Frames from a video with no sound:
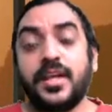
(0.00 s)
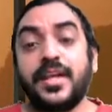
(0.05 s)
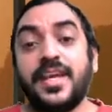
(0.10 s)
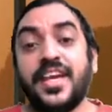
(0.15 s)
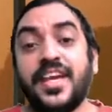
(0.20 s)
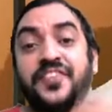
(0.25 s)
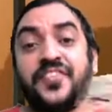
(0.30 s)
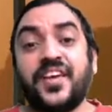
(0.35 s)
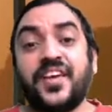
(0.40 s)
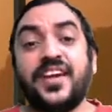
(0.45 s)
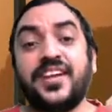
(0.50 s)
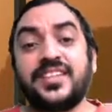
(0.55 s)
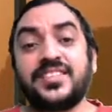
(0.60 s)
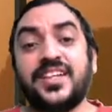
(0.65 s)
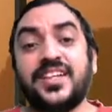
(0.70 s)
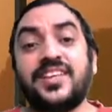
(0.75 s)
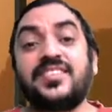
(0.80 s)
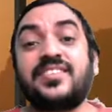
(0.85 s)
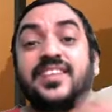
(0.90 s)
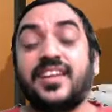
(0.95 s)
FIIs
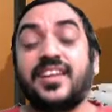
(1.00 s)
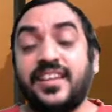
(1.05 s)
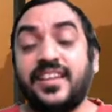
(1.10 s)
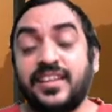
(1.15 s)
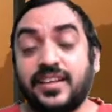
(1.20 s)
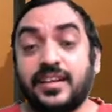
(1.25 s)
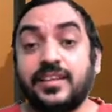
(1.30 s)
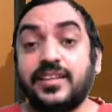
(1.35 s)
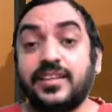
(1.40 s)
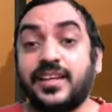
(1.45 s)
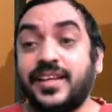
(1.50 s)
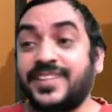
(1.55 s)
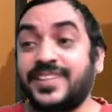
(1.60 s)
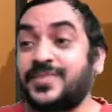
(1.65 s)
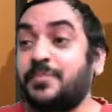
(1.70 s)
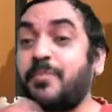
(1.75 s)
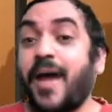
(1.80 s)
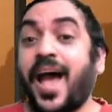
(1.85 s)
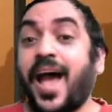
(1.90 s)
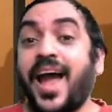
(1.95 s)
are selling, that is
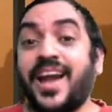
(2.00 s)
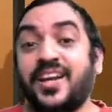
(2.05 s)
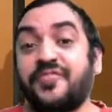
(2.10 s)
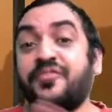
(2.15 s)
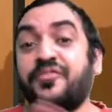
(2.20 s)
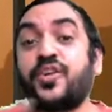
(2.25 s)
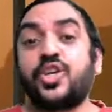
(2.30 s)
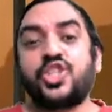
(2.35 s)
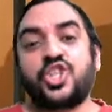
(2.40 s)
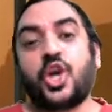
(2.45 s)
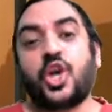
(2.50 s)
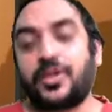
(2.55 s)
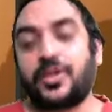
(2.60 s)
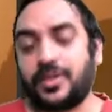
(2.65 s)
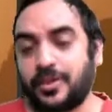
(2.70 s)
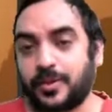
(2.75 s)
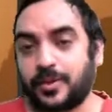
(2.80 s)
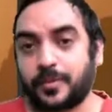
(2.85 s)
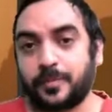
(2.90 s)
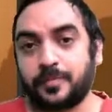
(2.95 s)
bad for short
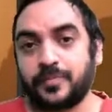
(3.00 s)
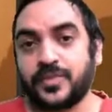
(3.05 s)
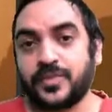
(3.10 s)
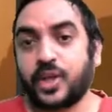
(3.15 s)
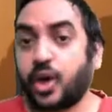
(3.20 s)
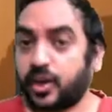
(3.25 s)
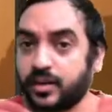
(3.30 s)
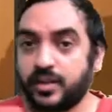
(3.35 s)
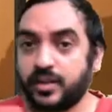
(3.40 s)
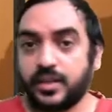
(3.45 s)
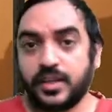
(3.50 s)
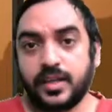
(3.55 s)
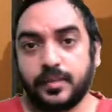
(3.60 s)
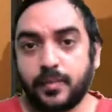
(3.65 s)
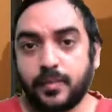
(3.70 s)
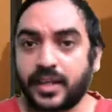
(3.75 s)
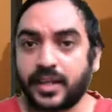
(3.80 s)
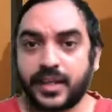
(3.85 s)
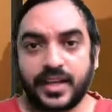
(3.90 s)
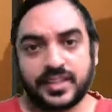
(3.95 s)
term, or
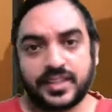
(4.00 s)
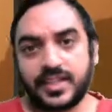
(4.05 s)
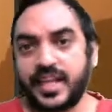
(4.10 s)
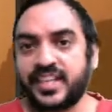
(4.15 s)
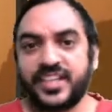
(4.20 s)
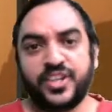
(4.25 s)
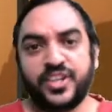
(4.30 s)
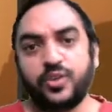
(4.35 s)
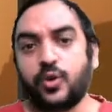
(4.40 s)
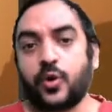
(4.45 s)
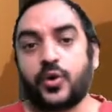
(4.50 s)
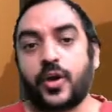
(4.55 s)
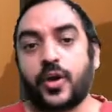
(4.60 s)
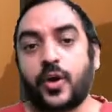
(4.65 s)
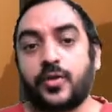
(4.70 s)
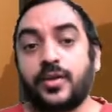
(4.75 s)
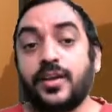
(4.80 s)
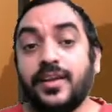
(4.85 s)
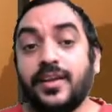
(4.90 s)
market is likely to go down.